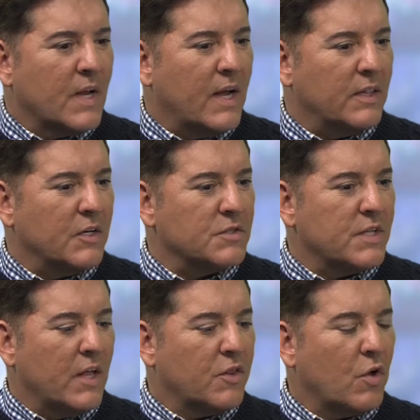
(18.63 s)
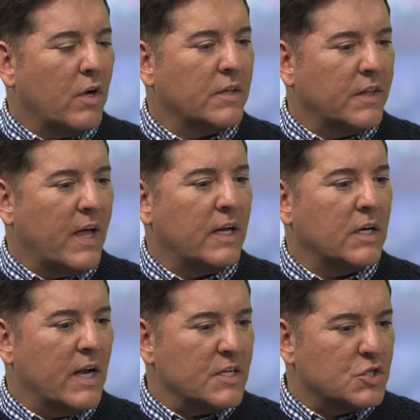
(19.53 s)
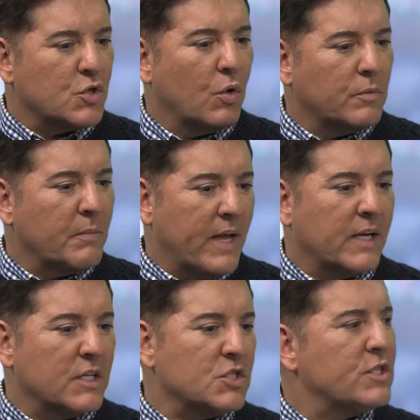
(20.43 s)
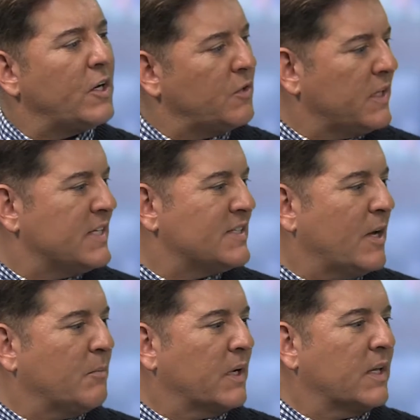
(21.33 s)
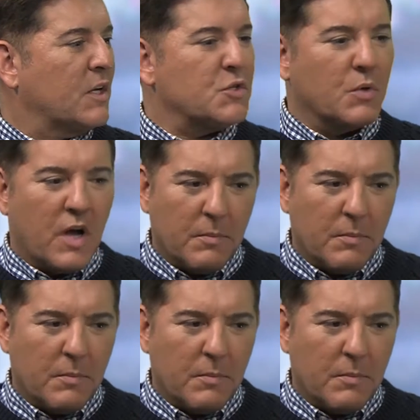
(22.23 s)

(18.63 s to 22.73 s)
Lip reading: And there's that thought that a soulmate is generally somebody that you come